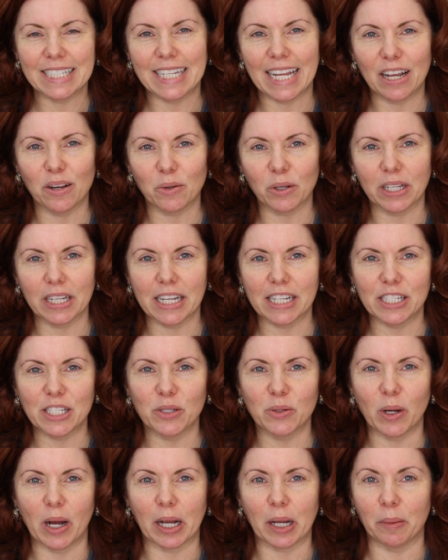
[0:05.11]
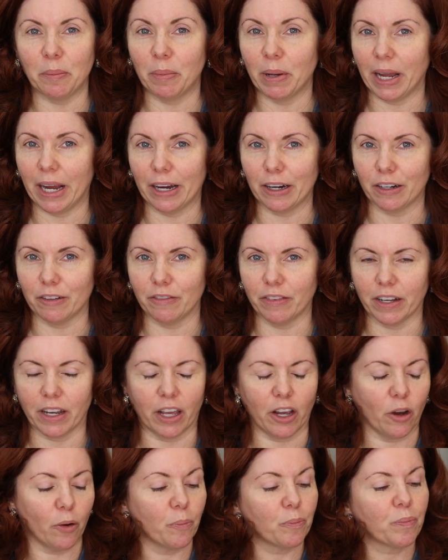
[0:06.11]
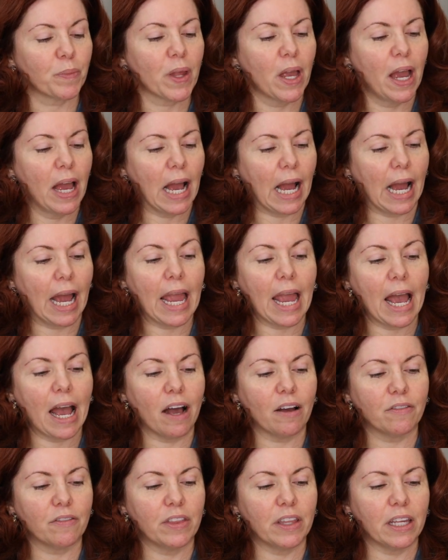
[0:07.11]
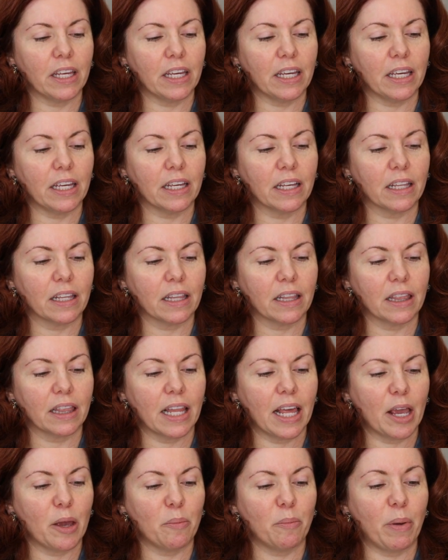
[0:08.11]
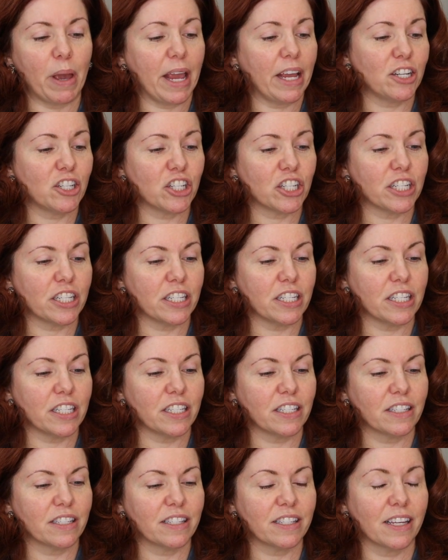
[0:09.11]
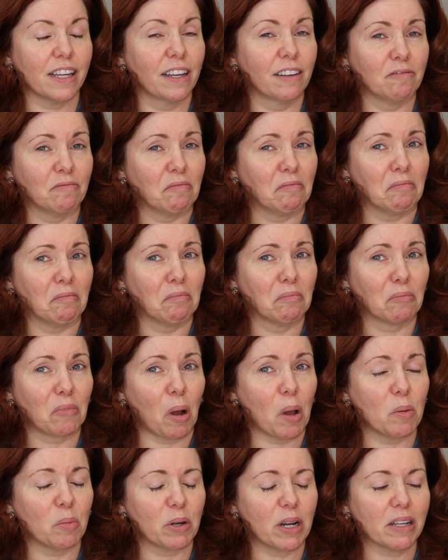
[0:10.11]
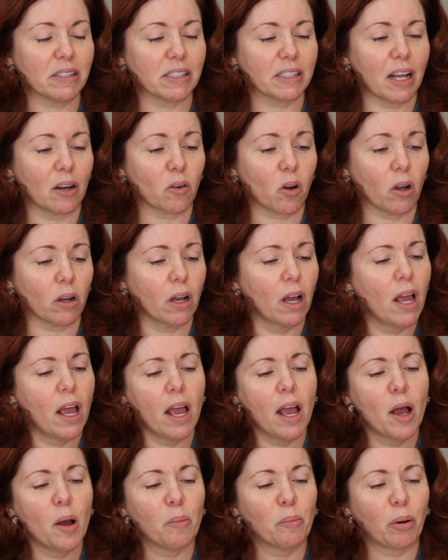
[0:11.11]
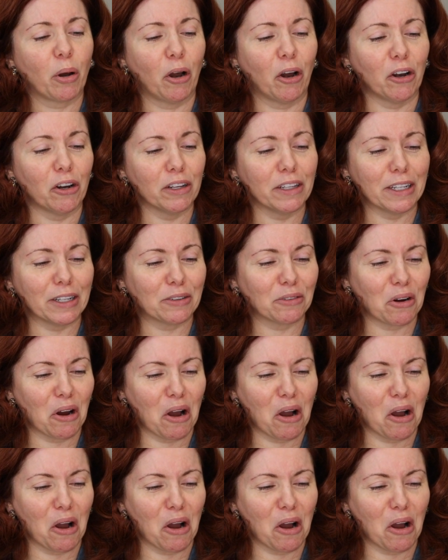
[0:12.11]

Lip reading: Today we're gonna do a compare video. I have the LesBeiges, probably pronouncing that wrong, Pearly